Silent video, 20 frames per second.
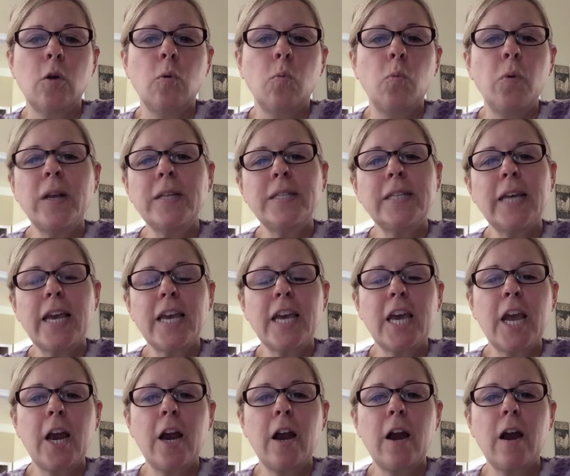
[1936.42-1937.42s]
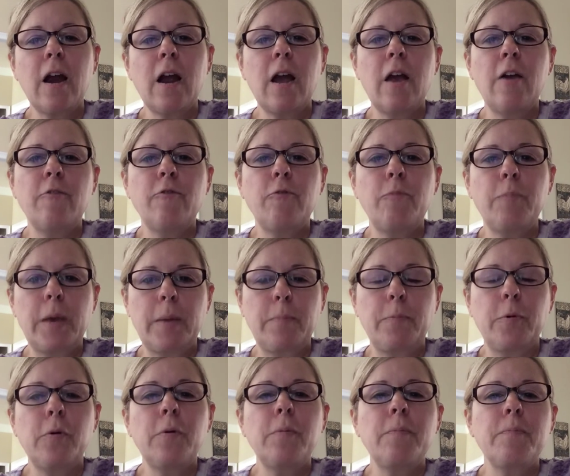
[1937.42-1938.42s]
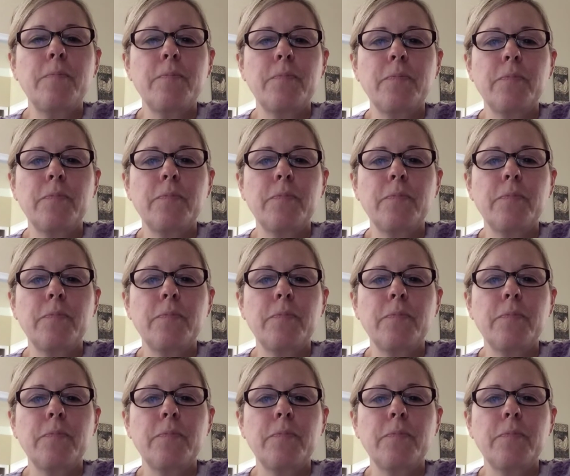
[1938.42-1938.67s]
want to take care of people